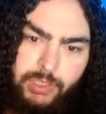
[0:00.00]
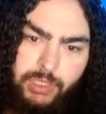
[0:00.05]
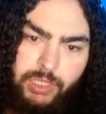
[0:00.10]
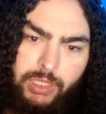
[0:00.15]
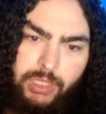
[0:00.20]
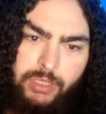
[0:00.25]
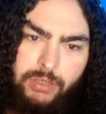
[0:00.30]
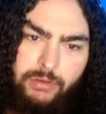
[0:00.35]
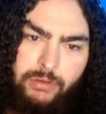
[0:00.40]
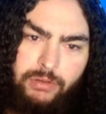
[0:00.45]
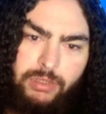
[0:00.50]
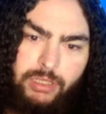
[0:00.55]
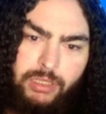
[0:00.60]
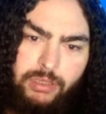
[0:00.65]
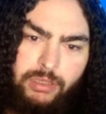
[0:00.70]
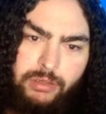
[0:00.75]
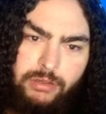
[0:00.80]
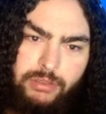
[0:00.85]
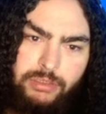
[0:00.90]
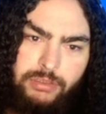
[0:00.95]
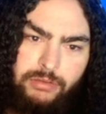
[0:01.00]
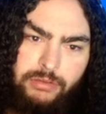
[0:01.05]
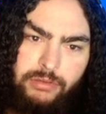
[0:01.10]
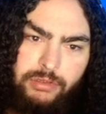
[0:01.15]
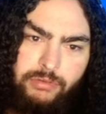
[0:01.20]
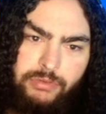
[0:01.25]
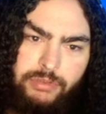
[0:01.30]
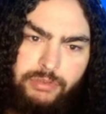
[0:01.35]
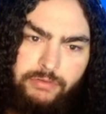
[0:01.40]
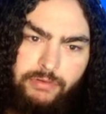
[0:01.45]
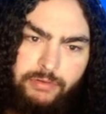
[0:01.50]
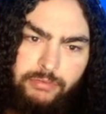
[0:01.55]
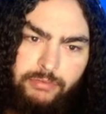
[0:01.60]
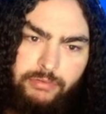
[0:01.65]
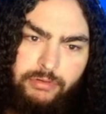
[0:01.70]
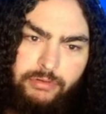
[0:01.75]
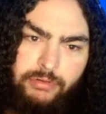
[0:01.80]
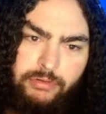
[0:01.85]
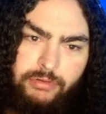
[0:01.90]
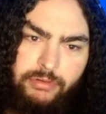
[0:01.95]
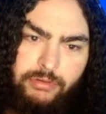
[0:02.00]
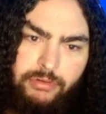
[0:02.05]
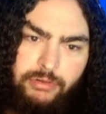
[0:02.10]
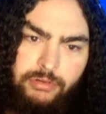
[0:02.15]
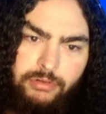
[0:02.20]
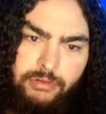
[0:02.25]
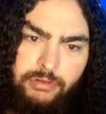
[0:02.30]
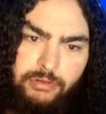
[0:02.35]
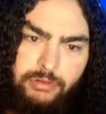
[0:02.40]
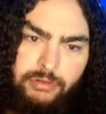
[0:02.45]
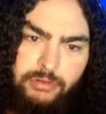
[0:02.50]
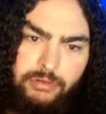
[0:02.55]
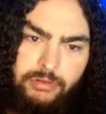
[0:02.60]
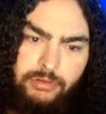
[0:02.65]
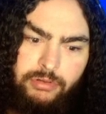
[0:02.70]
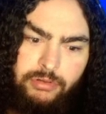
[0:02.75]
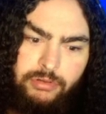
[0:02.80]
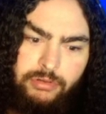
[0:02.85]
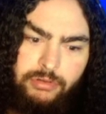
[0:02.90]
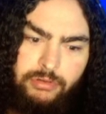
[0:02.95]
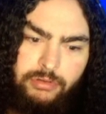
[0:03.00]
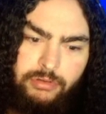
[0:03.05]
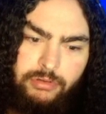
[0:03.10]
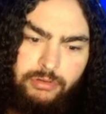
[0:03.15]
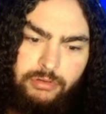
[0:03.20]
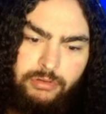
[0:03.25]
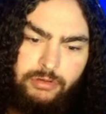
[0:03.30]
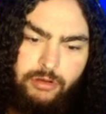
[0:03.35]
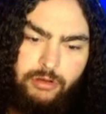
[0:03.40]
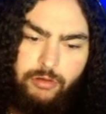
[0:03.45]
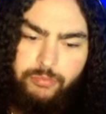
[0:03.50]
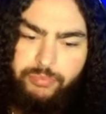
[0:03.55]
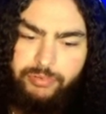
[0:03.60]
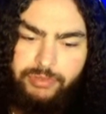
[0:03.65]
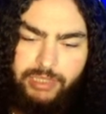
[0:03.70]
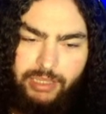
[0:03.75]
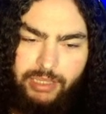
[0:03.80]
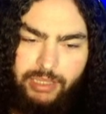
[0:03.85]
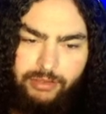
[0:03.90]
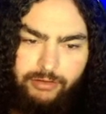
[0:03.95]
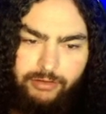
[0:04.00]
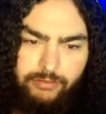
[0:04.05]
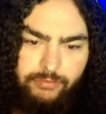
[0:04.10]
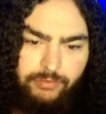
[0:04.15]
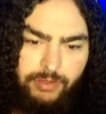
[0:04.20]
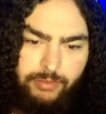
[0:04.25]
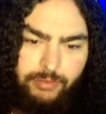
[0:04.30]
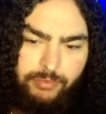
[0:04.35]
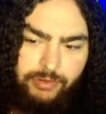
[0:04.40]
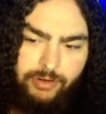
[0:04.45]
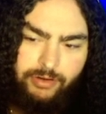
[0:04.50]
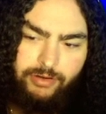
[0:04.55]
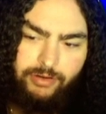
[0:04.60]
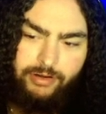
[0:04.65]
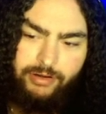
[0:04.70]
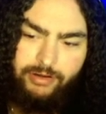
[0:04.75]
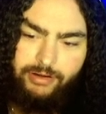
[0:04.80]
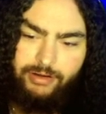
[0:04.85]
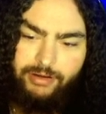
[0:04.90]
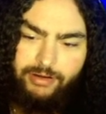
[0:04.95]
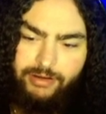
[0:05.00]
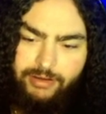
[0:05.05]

Who knows? Oh, there was flamethrower. Nope, can't learn flamethrower.